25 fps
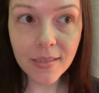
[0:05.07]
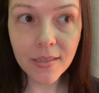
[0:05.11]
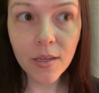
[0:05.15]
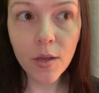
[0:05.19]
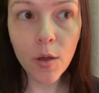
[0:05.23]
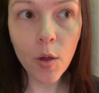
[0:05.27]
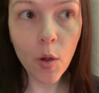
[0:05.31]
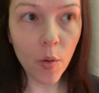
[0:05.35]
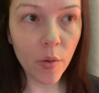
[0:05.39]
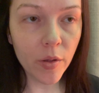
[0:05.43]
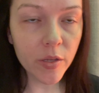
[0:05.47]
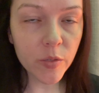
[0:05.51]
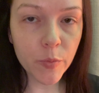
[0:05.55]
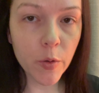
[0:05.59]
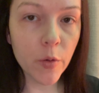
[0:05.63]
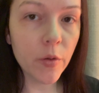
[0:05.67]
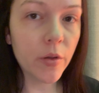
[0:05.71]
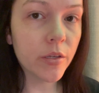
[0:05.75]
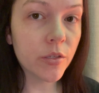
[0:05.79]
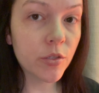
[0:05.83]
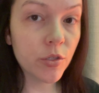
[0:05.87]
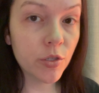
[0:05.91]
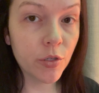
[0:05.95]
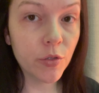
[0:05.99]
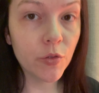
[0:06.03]
Hocus
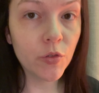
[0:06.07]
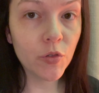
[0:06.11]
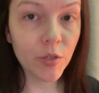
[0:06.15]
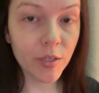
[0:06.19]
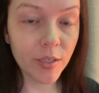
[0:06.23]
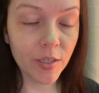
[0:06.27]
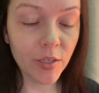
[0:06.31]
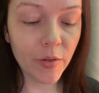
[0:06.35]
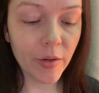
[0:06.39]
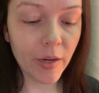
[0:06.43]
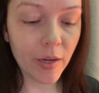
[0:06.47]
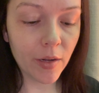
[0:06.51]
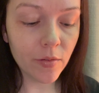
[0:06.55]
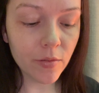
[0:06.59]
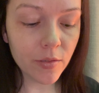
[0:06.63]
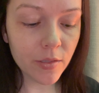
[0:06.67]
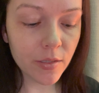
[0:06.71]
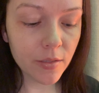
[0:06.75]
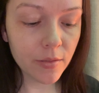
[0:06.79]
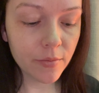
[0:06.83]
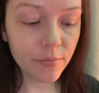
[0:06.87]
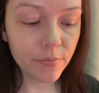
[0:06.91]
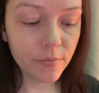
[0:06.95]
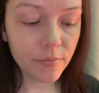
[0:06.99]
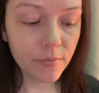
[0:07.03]
Pocus 2 trailer
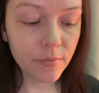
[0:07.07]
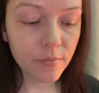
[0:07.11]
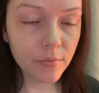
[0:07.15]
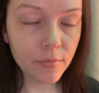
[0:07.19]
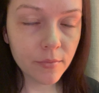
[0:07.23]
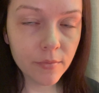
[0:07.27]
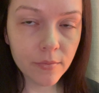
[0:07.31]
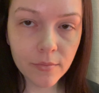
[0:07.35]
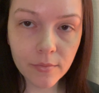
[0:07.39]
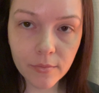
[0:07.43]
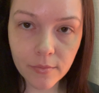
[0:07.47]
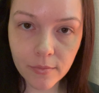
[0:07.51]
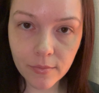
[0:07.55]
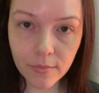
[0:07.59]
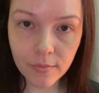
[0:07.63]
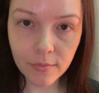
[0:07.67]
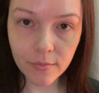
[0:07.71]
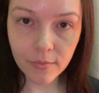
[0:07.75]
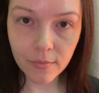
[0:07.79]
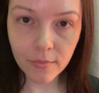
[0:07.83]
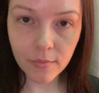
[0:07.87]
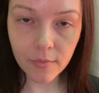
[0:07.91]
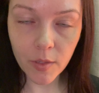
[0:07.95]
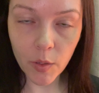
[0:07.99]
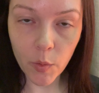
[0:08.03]
out.
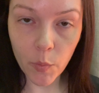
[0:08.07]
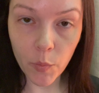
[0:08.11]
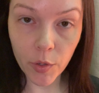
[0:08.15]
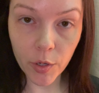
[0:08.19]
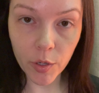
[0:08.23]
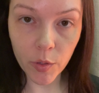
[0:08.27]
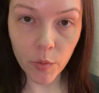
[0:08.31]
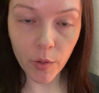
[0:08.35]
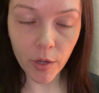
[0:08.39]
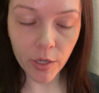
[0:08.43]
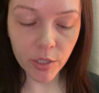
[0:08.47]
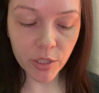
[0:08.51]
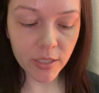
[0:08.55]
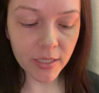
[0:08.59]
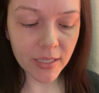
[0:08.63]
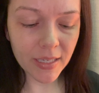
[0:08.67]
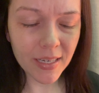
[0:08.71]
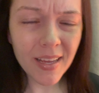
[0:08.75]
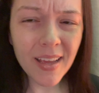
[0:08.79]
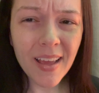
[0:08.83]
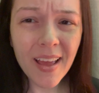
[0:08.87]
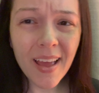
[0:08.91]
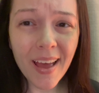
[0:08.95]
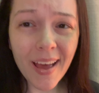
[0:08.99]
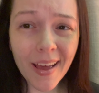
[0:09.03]
We're gonna watch it.
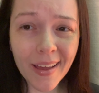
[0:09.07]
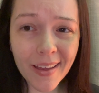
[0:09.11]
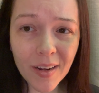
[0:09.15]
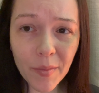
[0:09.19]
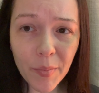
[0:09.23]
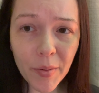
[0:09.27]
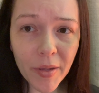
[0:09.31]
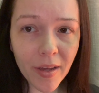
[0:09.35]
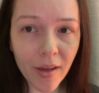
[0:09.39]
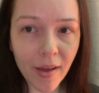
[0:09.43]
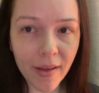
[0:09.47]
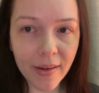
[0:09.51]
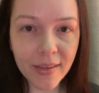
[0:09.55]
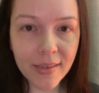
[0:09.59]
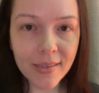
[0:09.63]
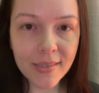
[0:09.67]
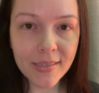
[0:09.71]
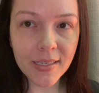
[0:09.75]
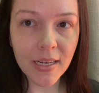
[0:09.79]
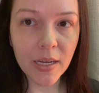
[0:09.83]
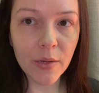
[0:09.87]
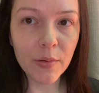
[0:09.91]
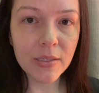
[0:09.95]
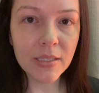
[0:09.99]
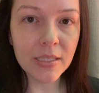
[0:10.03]
I gotta be
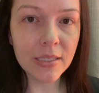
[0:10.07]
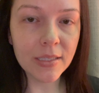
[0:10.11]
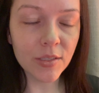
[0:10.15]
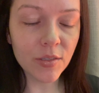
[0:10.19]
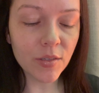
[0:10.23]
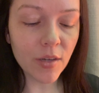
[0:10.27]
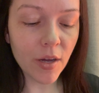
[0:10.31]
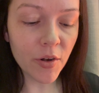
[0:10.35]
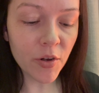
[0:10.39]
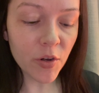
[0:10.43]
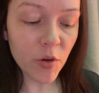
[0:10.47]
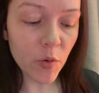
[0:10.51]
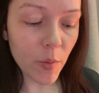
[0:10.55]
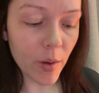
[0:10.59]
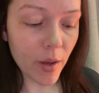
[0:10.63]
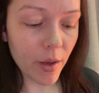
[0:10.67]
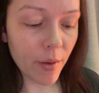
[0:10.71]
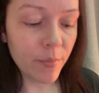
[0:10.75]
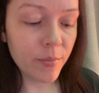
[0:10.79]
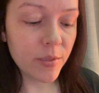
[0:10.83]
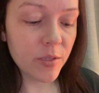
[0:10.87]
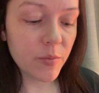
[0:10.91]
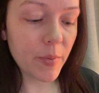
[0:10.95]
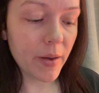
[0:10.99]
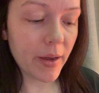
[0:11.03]
honest, I was a little
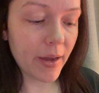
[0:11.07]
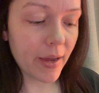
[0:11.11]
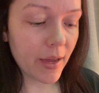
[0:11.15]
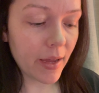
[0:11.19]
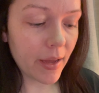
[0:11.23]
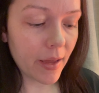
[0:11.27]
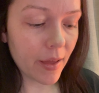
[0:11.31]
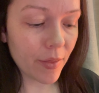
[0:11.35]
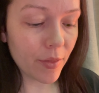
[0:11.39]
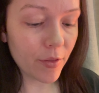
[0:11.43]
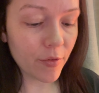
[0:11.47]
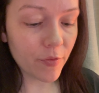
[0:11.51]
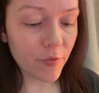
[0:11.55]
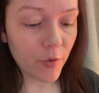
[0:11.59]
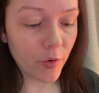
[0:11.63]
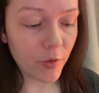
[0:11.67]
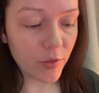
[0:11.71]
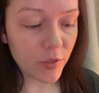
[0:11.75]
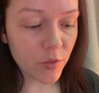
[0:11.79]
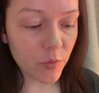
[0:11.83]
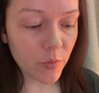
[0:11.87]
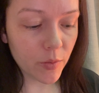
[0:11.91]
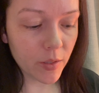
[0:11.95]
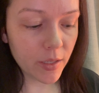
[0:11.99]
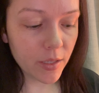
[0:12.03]
underwhelmed by the
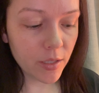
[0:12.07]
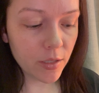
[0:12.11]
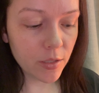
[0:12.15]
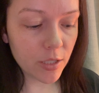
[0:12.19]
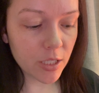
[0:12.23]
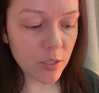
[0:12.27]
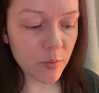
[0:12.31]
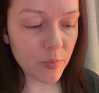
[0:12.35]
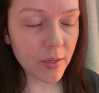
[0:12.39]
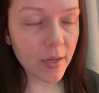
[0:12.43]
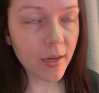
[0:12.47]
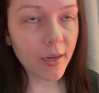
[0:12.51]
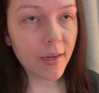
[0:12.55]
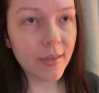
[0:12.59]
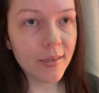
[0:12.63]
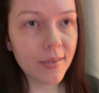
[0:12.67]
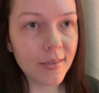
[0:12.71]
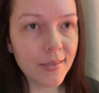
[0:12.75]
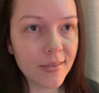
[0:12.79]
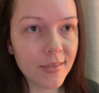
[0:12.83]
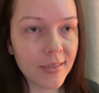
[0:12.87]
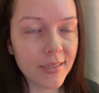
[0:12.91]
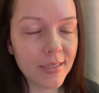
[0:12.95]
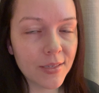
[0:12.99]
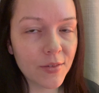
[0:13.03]
first one just
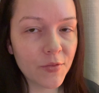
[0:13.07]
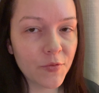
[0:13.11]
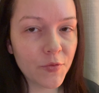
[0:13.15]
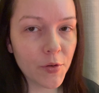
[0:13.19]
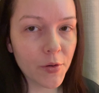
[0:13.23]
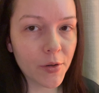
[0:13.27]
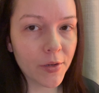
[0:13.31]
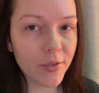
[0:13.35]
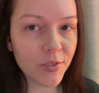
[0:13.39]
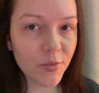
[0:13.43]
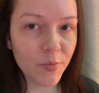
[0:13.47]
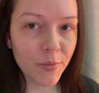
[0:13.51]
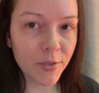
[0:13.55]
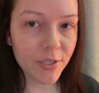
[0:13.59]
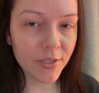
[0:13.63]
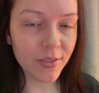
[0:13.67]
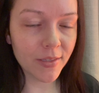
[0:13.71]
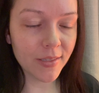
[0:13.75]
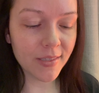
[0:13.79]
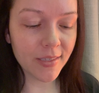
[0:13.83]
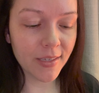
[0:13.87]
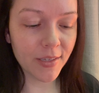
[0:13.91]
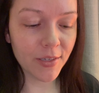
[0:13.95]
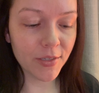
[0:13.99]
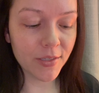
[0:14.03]
because it didn't focus so much on the
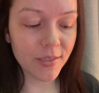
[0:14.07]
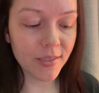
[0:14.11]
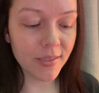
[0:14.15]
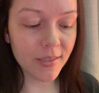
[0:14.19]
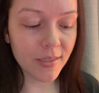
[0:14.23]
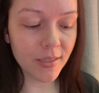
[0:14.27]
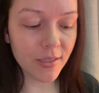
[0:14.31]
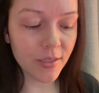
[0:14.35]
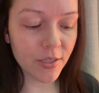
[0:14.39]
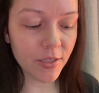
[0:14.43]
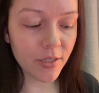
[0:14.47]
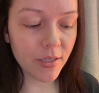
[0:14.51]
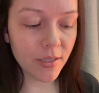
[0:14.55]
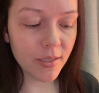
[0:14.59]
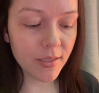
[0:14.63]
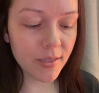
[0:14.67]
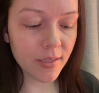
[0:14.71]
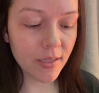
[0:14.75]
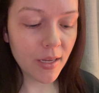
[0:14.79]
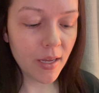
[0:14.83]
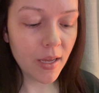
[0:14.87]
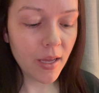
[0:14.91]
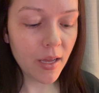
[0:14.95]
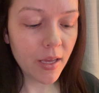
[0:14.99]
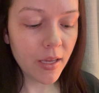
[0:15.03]
Sanderson sisters.
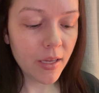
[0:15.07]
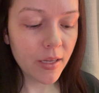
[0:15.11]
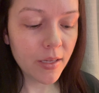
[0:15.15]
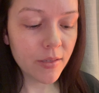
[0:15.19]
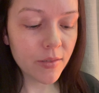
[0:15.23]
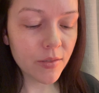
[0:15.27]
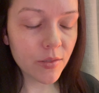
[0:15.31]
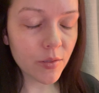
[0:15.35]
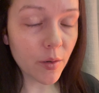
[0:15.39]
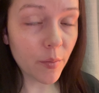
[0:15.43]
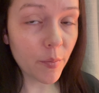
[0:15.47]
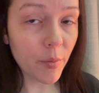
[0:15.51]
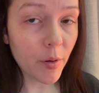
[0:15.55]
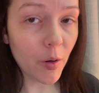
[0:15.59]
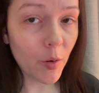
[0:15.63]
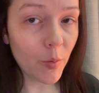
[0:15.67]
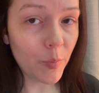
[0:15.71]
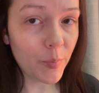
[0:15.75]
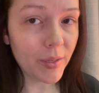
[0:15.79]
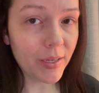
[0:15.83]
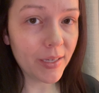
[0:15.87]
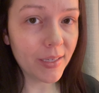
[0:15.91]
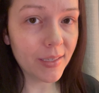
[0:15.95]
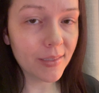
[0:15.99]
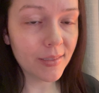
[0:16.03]
So I'm
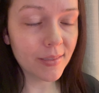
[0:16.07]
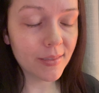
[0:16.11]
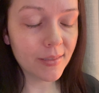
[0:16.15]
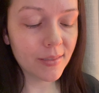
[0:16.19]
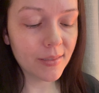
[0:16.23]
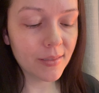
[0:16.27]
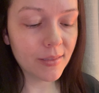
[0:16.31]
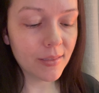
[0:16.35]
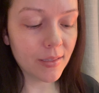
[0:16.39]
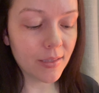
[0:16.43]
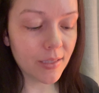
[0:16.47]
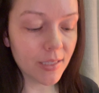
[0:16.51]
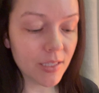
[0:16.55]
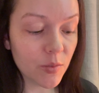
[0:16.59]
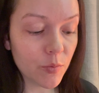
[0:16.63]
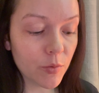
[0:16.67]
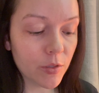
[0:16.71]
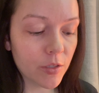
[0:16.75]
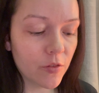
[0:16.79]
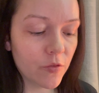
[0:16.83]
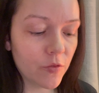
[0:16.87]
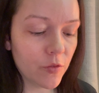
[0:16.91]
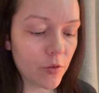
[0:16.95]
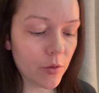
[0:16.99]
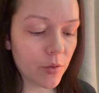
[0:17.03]
hoping that this
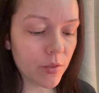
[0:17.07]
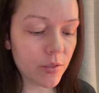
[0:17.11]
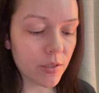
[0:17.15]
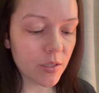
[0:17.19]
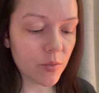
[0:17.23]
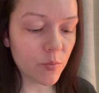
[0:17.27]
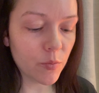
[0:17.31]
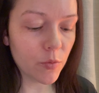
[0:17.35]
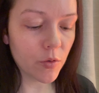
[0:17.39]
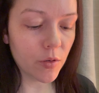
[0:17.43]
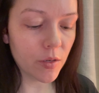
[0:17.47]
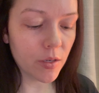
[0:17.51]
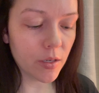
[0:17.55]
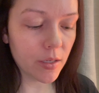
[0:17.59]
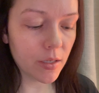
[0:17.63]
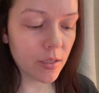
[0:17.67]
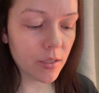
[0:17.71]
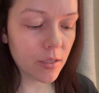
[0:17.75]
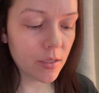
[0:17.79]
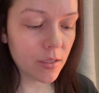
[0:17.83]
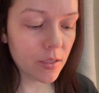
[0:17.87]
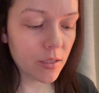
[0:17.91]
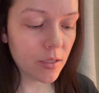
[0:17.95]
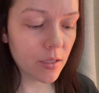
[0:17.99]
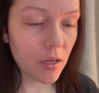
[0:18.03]
one focuses more
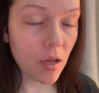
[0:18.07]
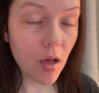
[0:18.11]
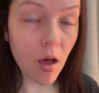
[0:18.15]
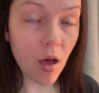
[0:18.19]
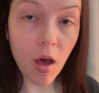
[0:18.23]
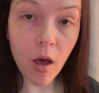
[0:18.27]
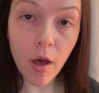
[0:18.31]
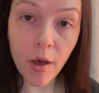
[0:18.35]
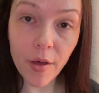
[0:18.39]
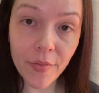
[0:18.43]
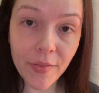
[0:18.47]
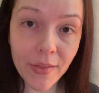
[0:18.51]
on